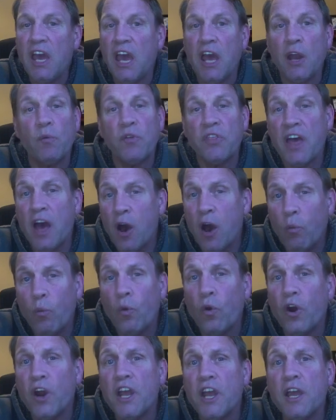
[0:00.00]
and without
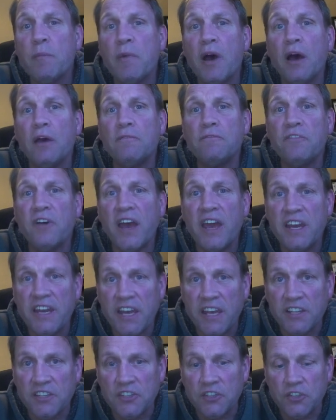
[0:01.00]
worrying about
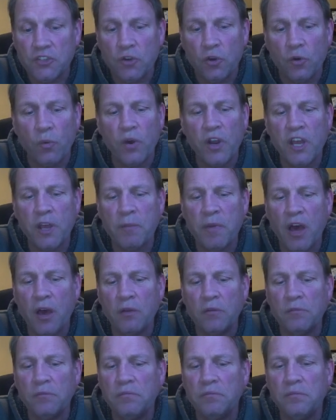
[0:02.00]
finances or worrying
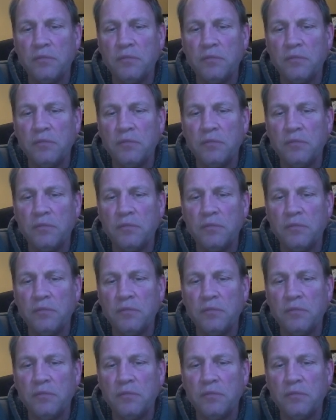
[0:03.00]
about,